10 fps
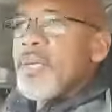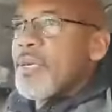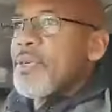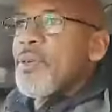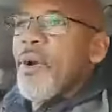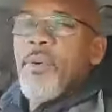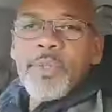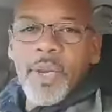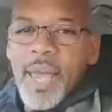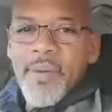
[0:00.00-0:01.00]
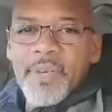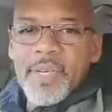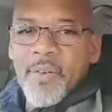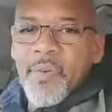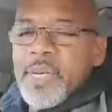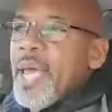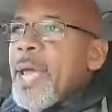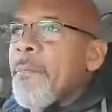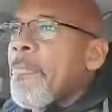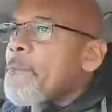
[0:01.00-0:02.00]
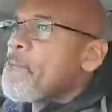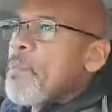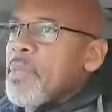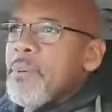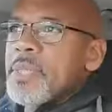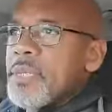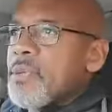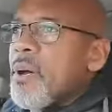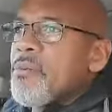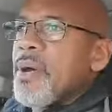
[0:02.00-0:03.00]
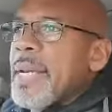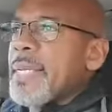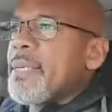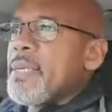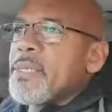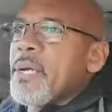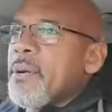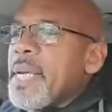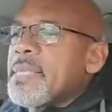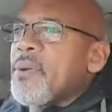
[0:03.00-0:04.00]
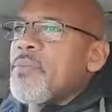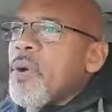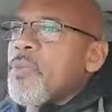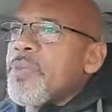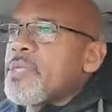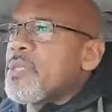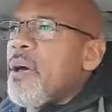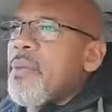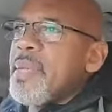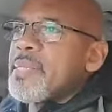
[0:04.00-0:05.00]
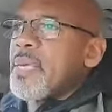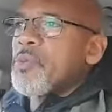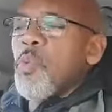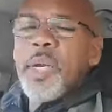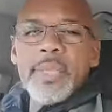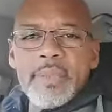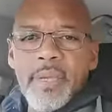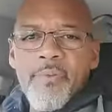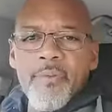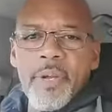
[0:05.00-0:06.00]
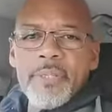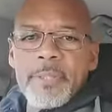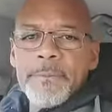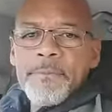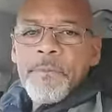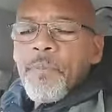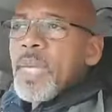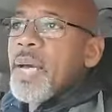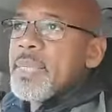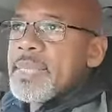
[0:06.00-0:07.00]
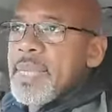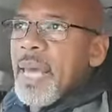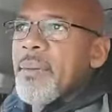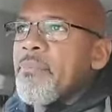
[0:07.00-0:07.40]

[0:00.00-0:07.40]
you, you're always going to have a different day. There was a songwriter years ago that wrote this song that says, what a difference a day